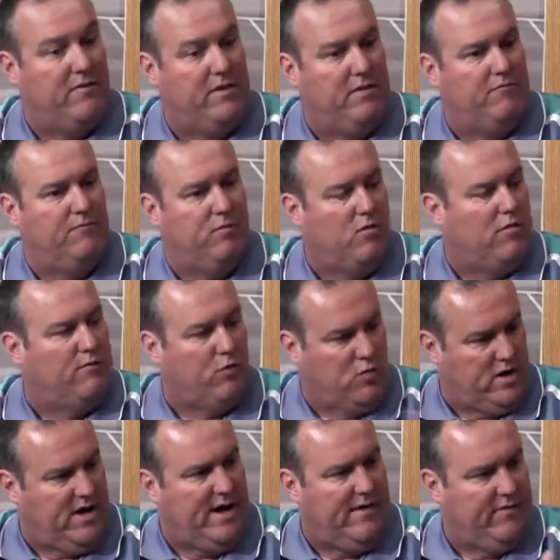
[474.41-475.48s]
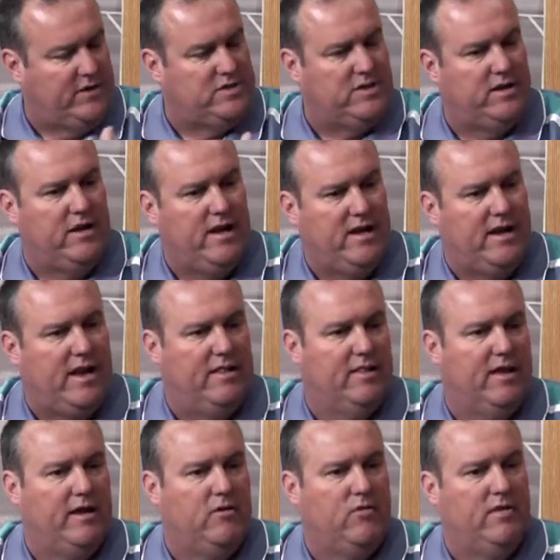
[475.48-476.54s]
them for college and
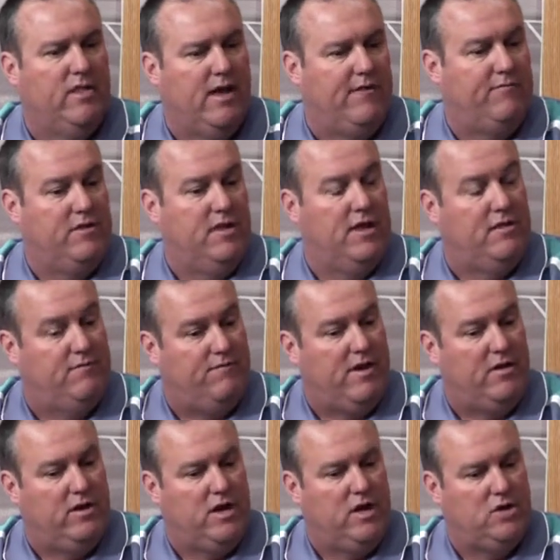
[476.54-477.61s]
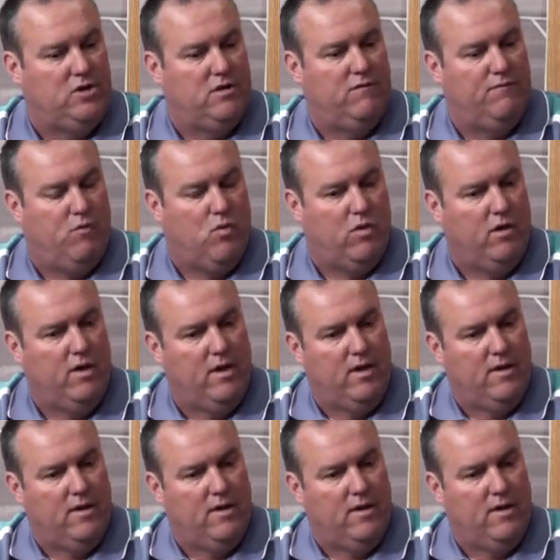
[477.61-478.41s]
later in life, and lay the foundation for,